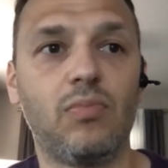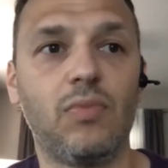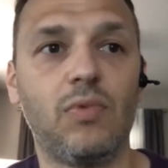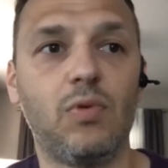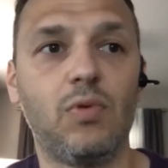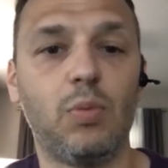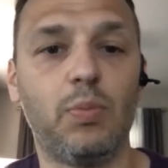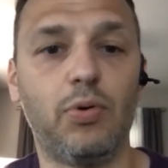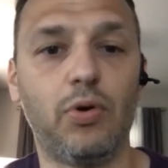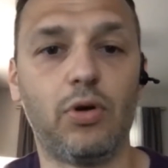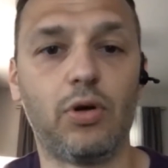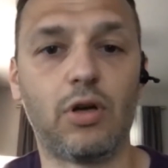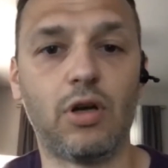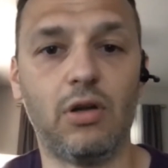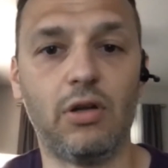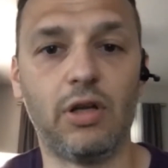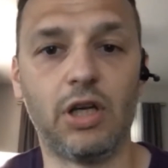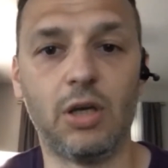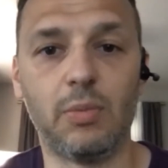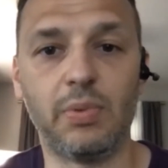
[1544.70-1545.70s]
reporter
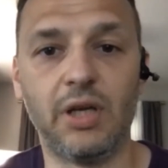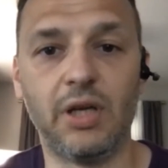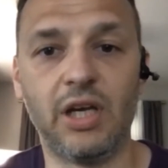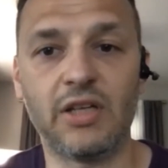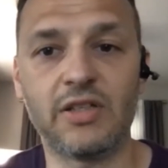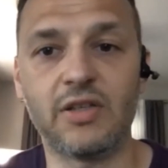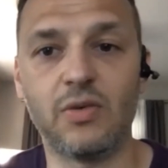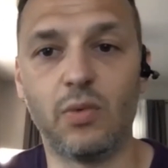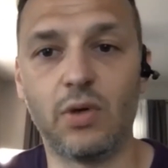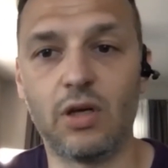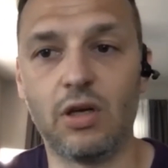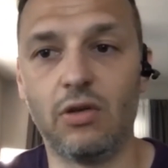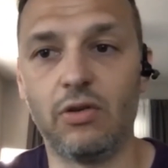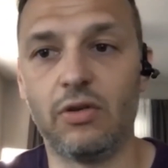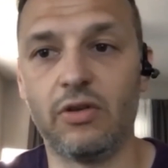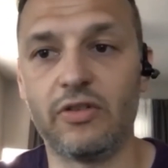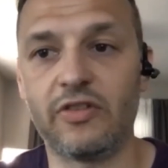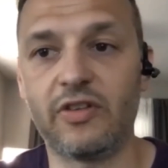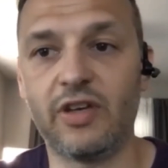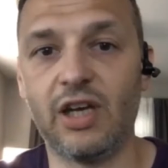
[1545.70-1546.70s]
calling up and asking what color
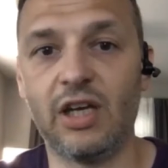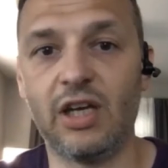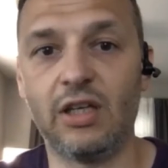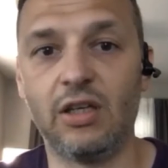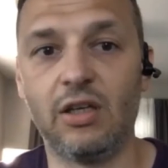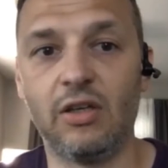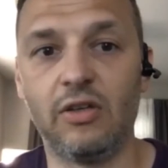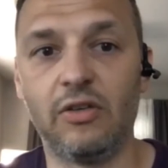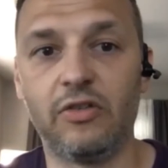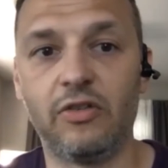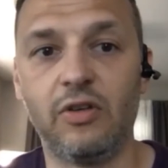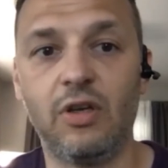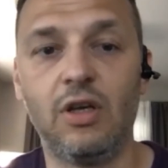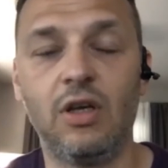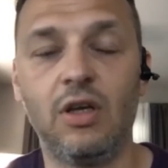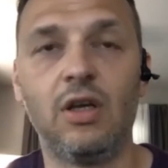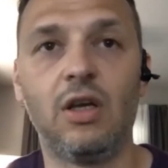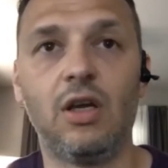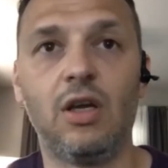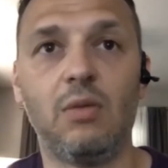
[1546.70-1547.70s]
the sky is,
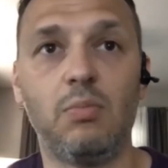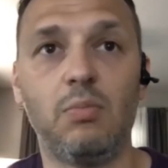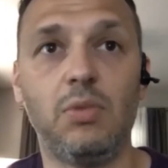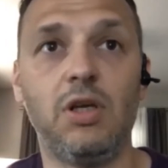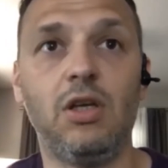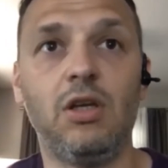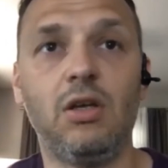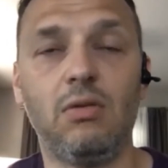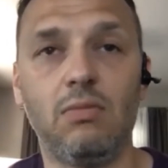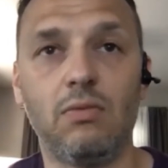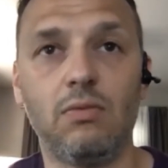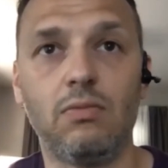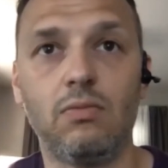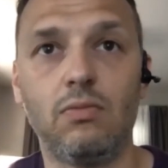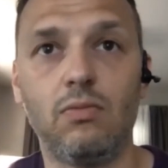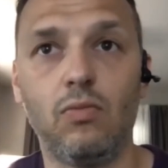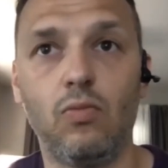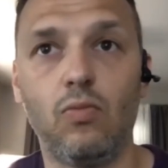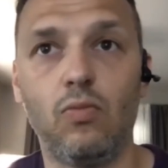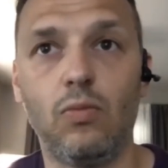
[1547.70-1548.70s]
me
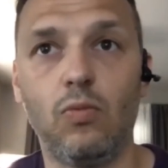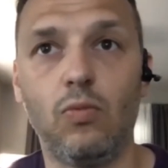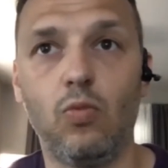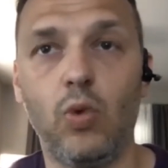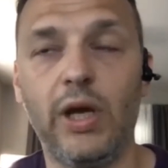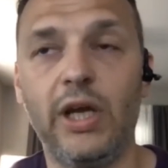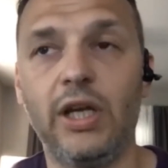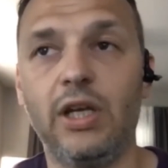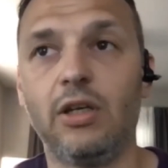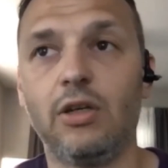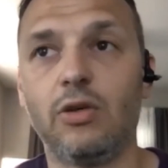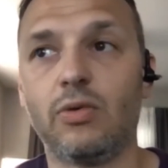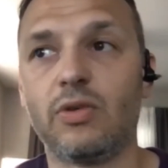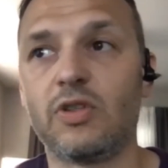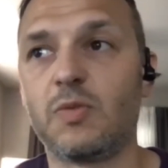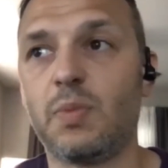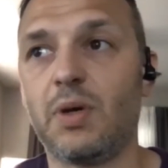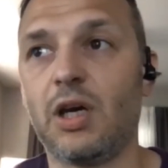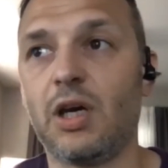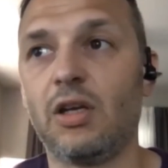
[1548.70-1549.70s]
waiting to
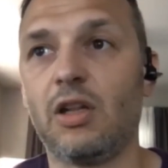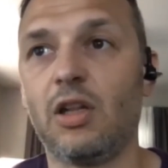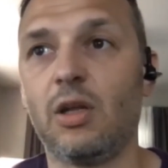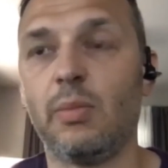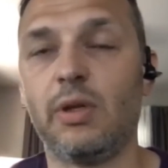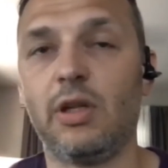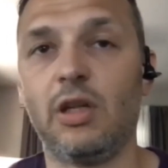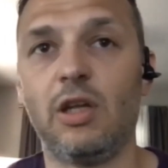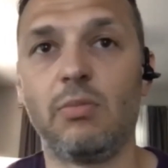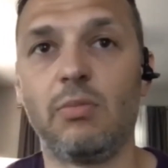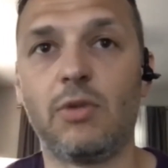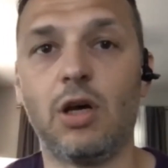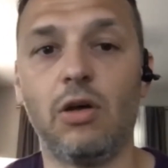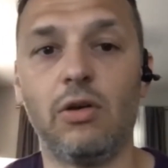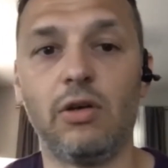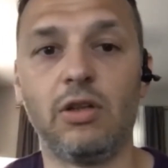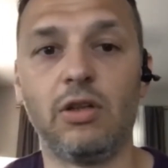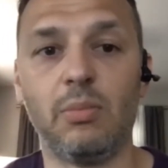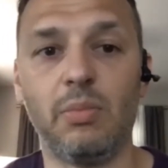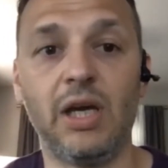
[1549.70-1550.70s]
respond to them and then
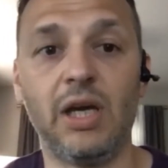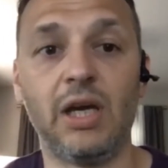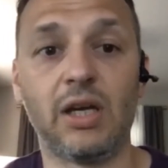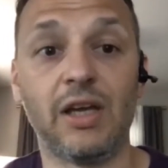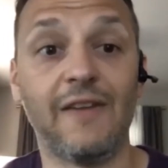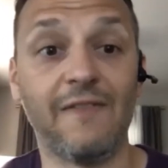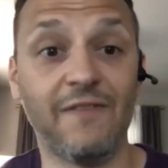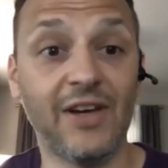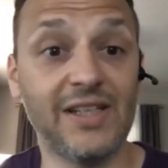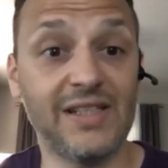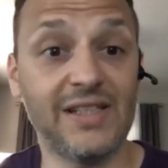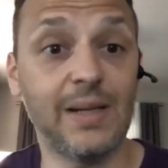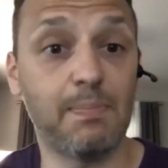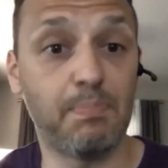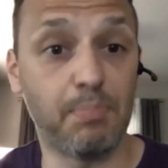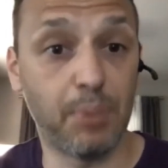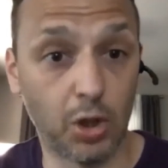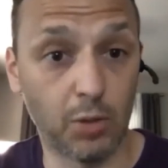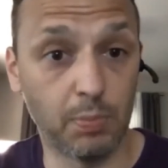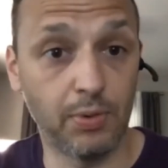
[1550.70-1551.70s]
calling them back. If I say
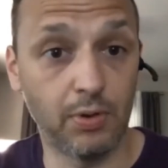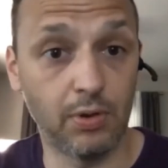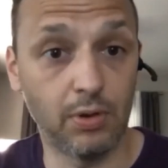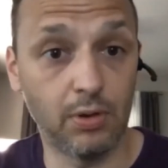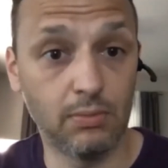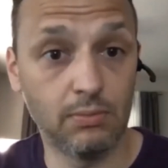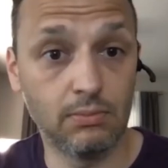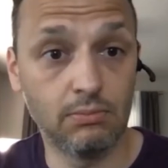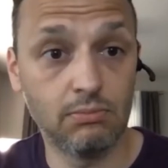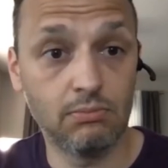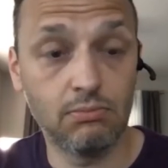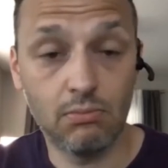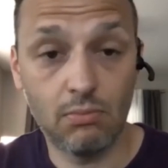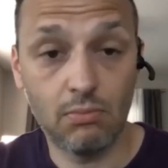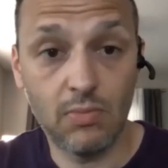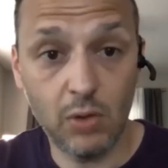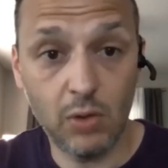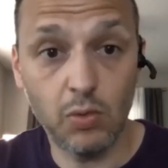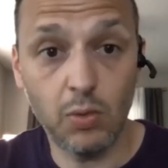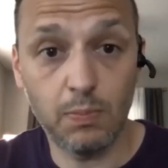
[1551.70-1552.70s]
purple,
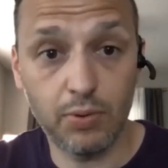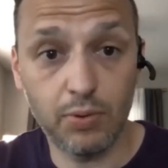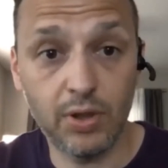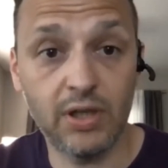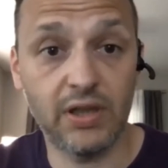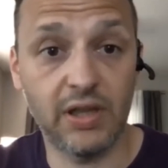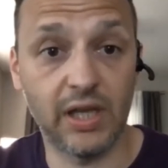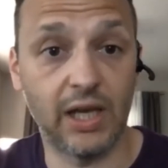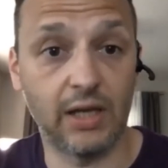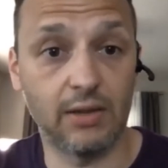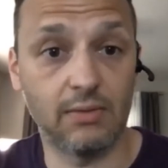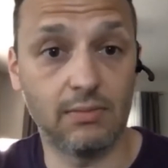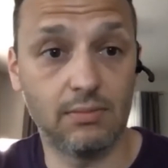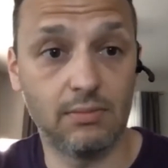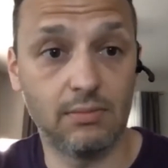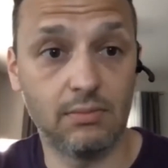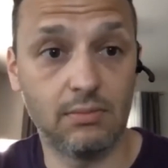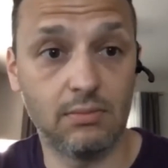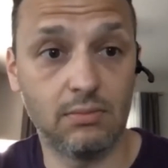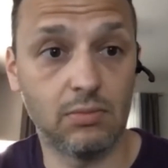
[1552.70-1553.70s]
they will print that,
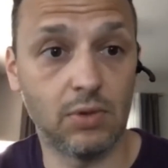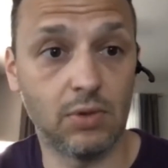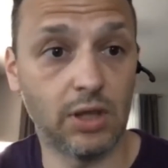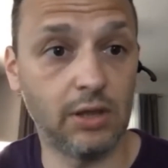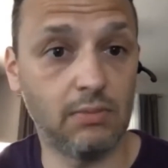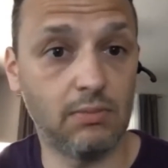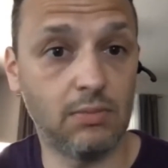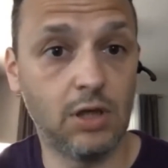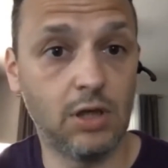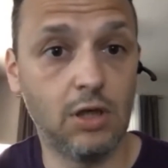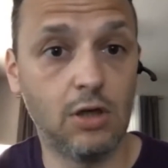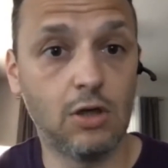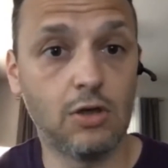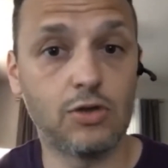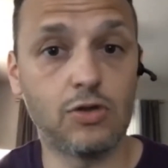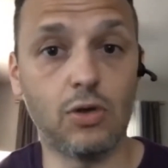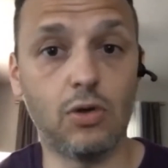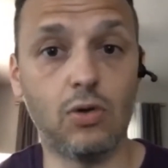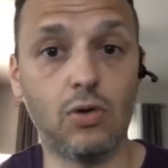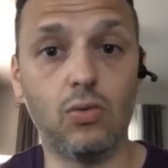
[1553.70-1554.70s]
right?
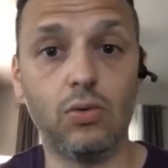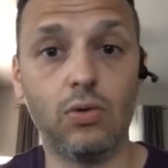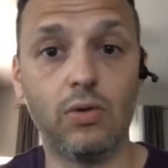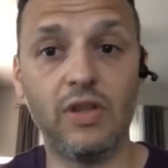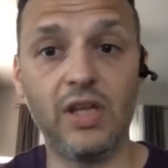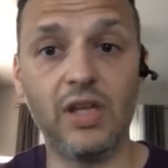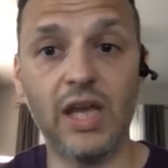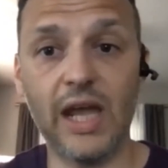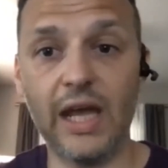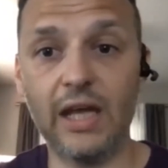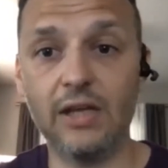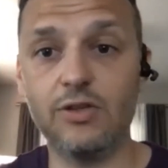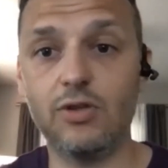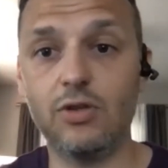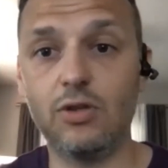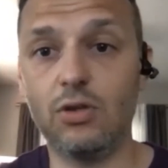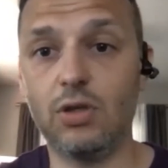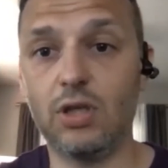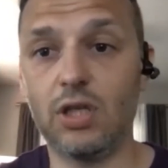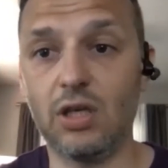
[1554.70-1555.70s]
So the answer
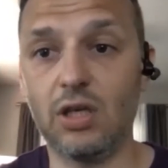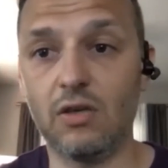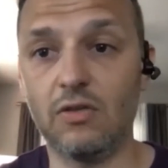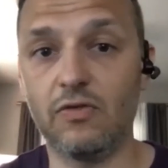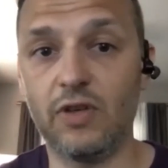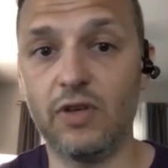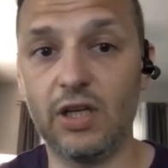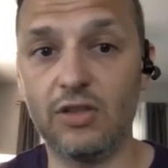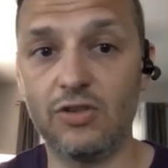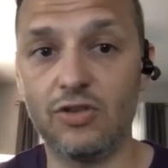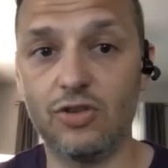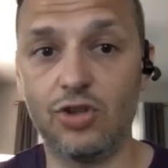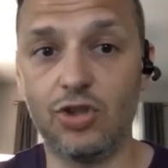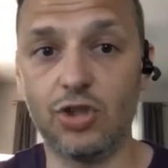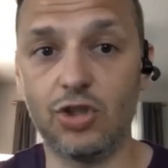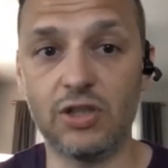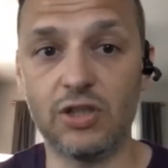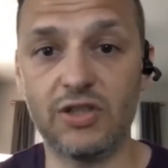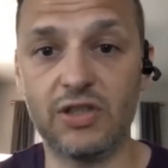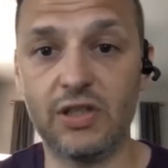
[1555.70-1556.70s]
you give is
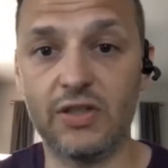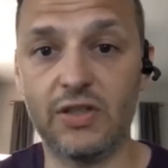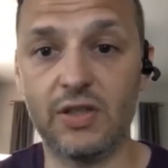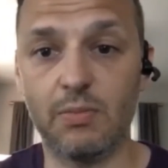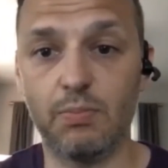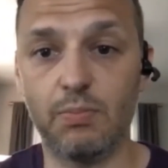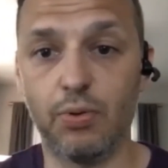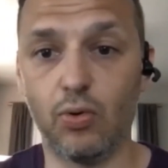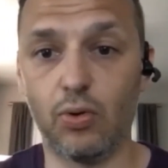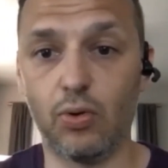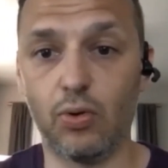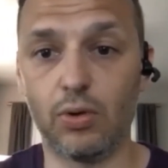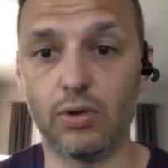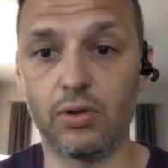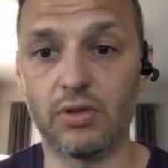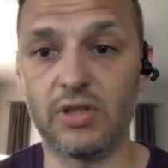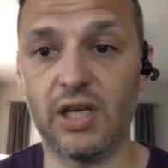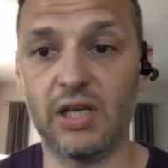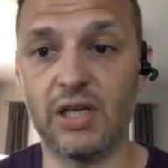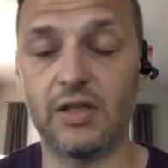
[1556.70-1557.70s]
just as important
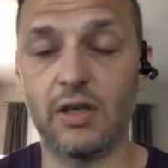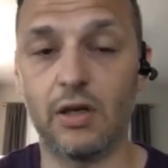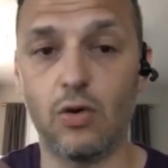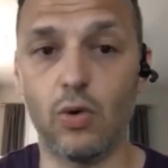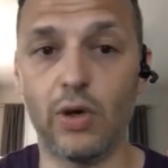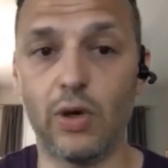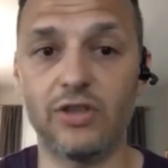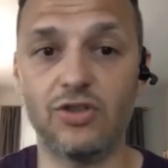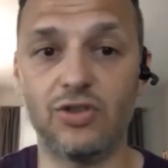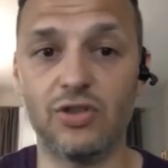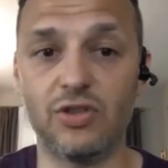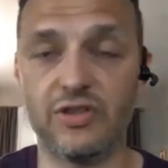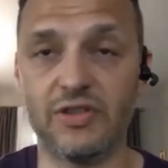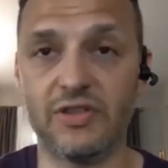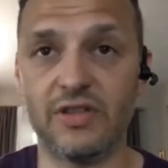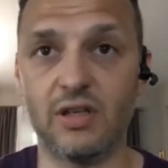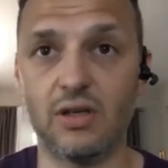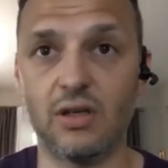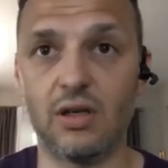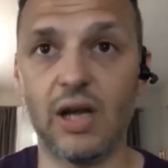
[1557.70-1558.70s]
as the questions
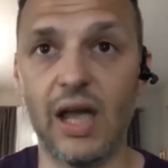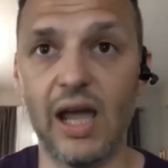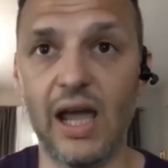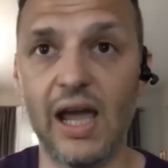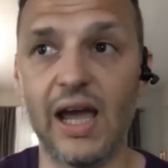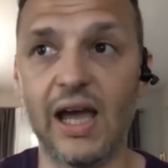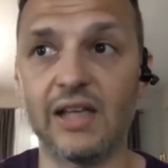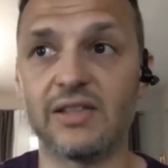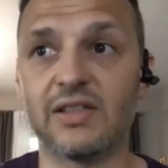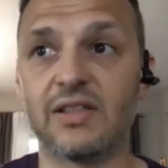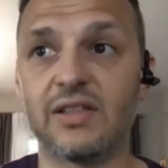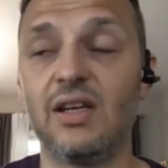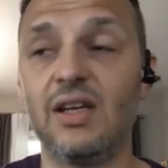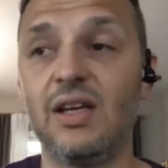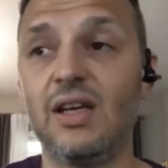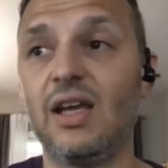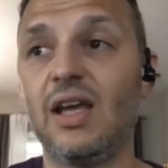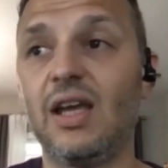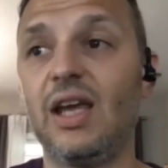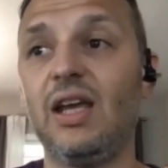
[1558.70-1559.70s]
that are asked.
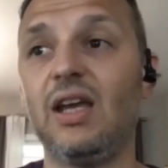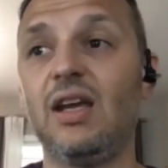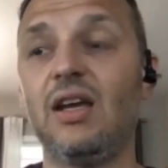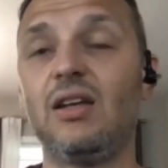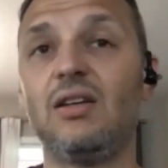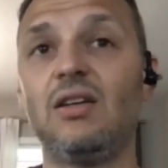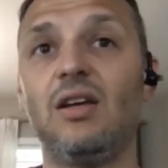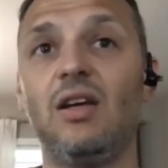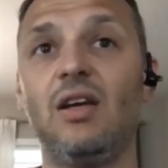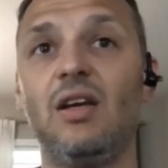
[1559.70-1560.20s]
And